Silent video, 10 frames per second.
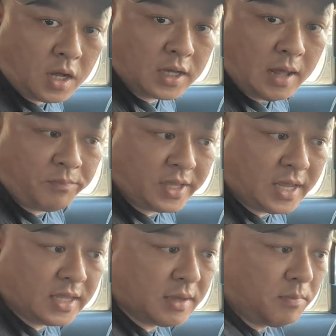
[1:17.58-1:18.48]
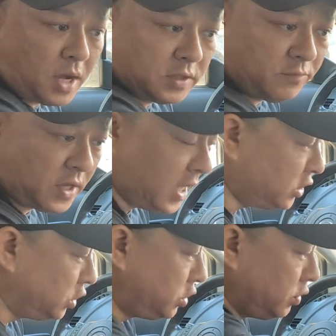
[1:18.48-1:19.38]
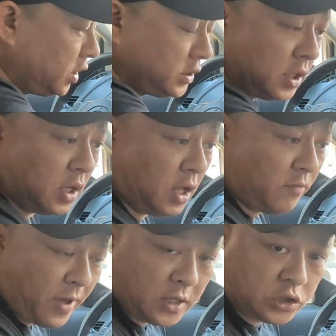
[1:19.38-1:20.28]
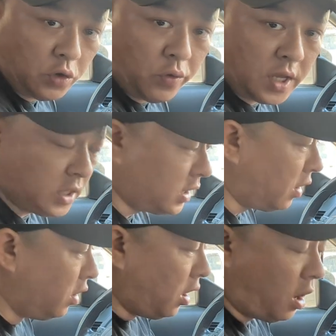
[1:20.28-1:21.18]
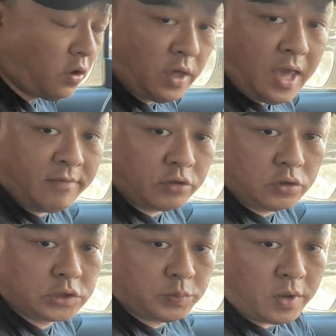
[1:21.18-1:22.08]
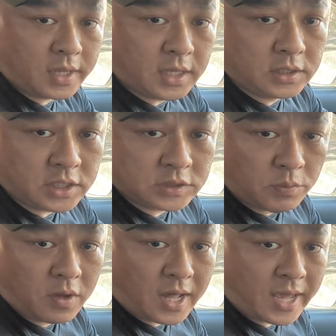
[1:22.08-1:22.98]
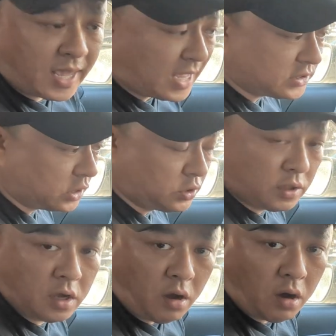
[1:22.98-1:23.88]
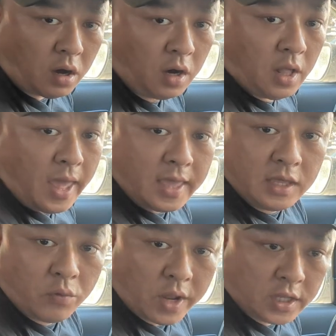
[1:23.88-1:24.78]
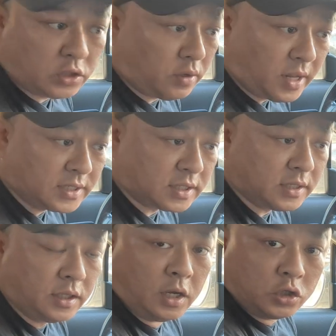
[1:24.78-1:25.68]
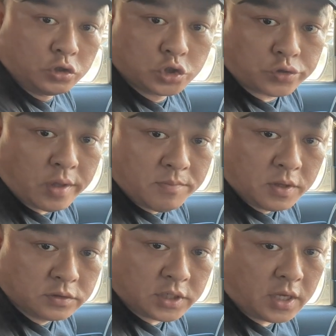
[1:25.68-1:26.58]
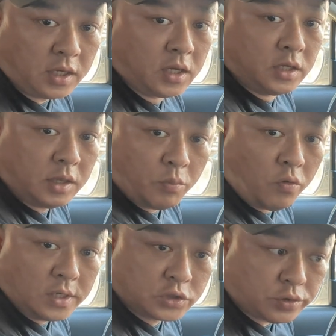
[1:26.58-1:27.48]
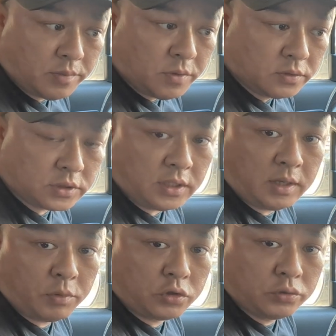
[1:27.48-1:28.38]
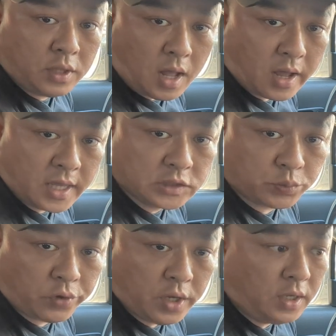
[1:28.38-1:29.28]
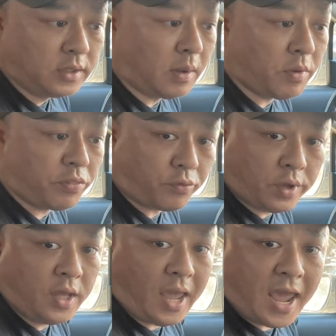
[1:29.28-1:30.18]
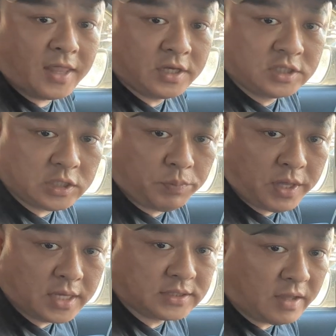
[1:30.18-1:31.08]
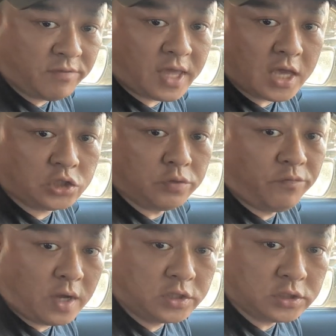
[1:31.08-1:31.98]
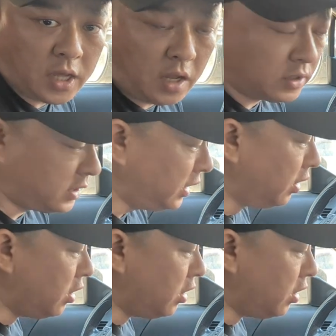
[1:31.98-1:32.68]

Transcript: complicated modification to this factory radio. All you have to do is plug in Gizmo Guy Gadget to the car and you're ready to listen to stream music. Number one, stream music. Number two, talk hands-free. Number three, adding GPS navigation functionality